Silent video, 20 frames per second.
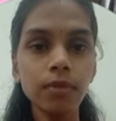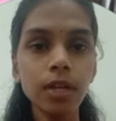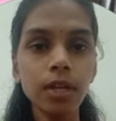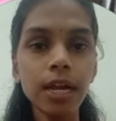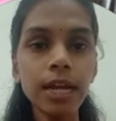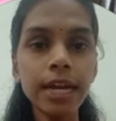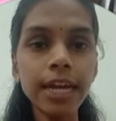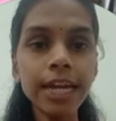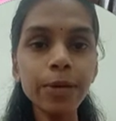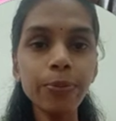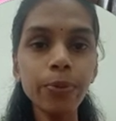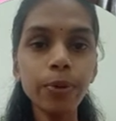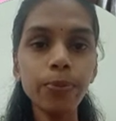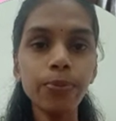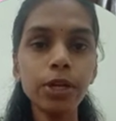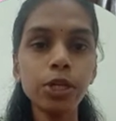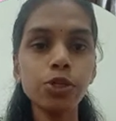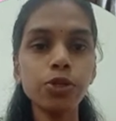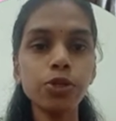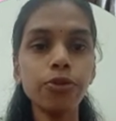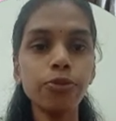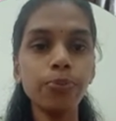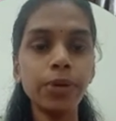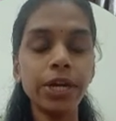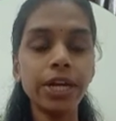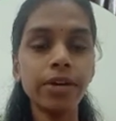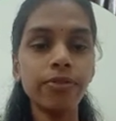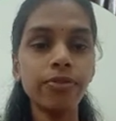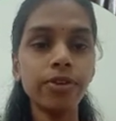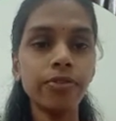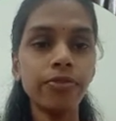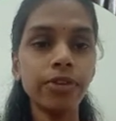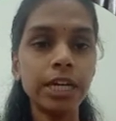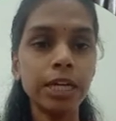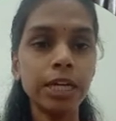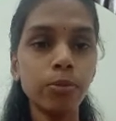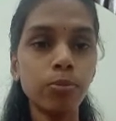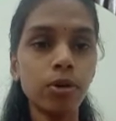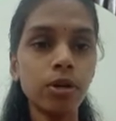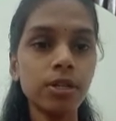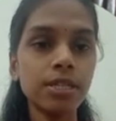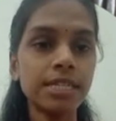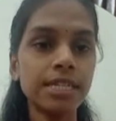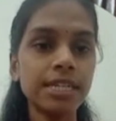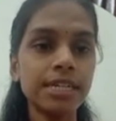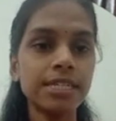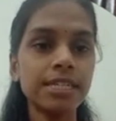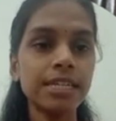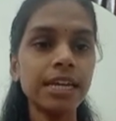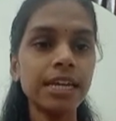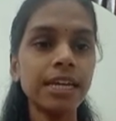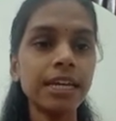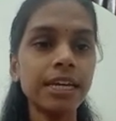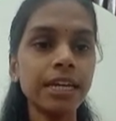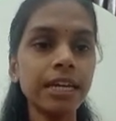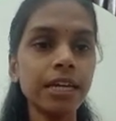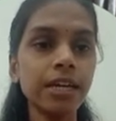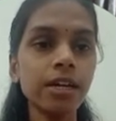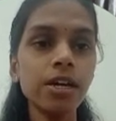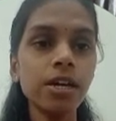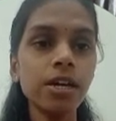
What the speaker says: like preparation of media for filling pots, nursery cleaning,